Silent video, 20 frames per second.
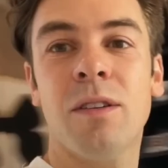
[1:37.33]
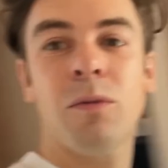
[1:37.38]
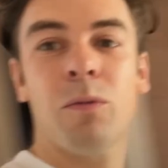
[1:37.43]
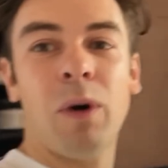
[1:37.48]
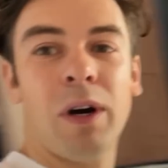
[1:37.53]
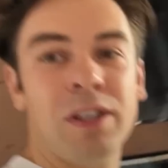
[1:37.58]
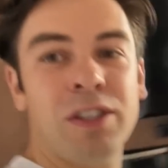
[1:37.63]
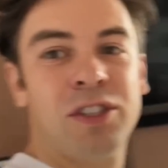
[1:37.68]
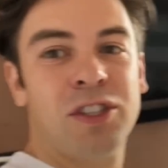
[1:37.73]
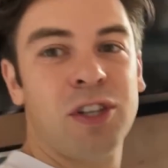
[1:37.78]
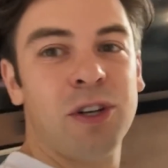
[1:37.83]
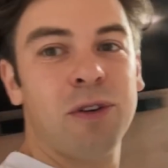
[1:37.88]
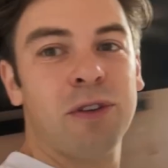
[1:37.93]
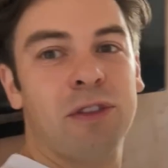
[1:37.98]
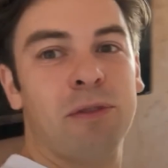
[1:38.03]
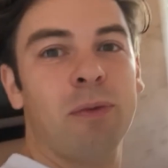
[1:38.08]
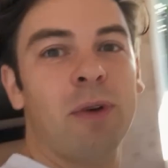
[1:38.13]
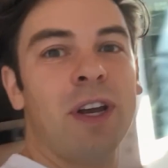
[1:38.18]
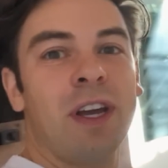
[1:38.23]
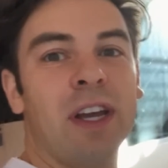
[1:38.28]
One, two,
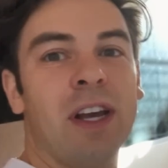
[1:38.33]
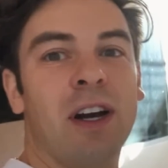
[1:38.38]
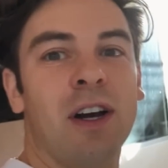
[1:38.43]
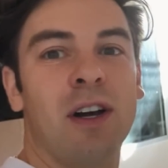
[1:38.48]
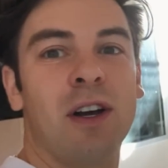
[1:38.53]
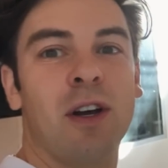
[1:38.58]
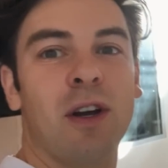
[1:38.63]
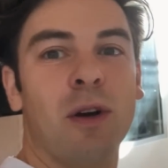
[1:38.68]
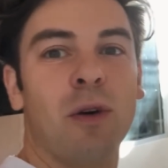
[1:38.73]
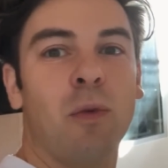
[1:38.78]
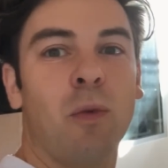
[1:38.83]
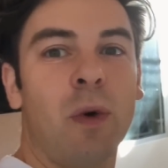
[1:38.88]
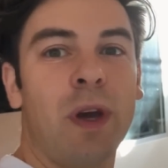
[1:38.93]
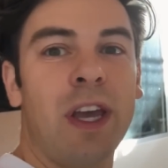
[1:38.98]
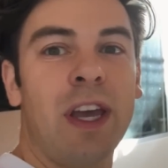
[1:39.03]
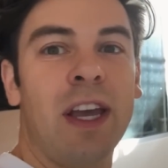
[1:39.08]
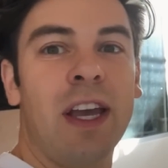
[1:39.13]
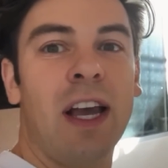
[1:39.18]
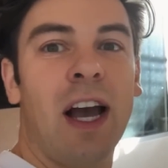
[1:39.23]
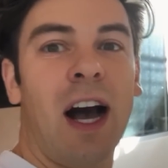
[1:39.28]
three.
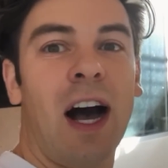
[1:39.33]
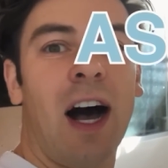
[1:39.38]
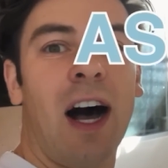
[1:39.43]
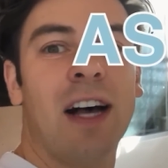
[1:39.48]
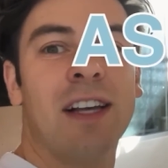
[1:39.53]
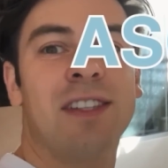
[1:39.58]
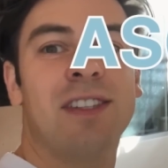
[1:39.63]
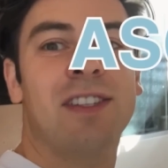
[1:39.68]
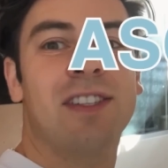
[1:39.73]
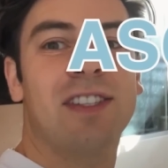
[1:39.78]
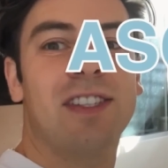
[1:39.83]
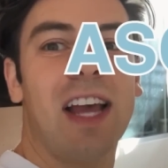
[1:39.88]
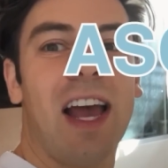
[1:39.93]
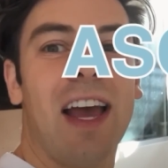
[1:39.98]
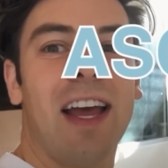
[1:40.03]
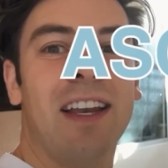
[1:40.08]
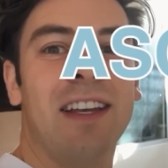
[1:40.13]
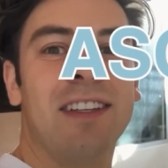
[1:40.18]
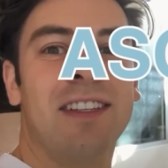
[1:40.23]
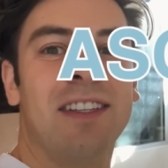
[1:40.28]
We
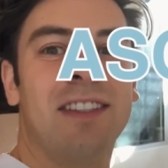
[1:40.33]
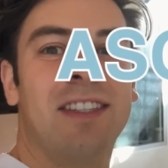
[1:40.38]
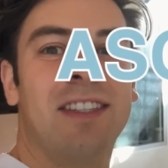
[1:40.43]
ascend